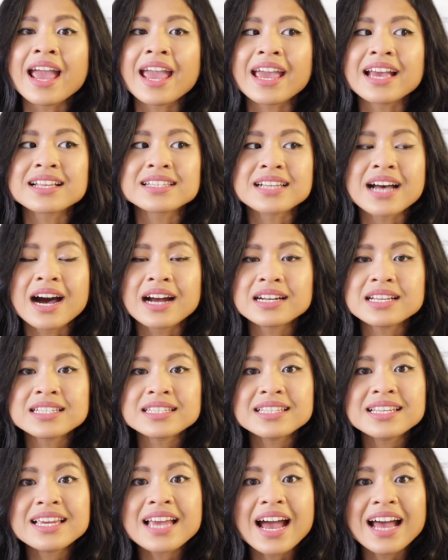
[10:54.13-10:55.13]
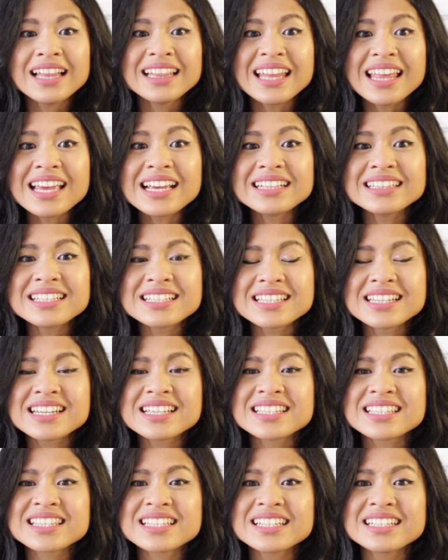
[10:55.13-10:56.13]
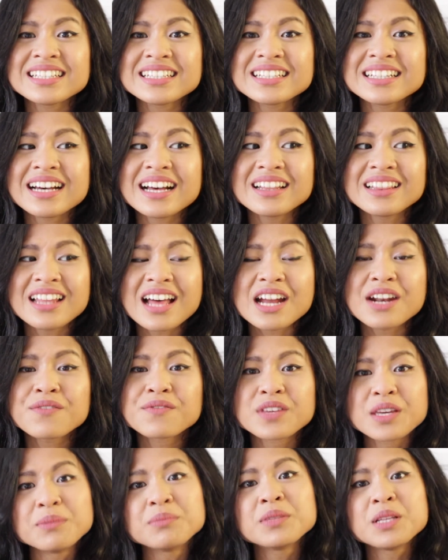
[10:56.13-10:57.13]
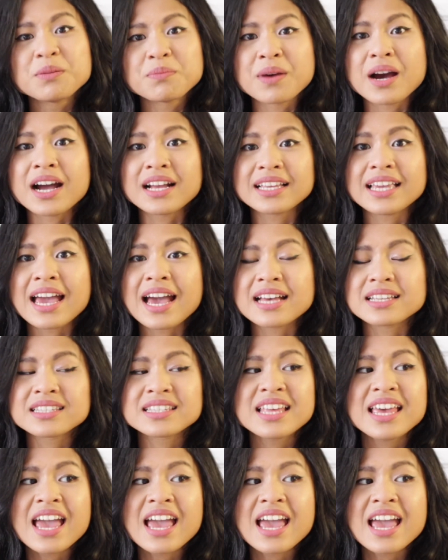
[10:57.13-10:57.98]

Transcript: and honestly, I like listening to a lot of Gimlet podcasts.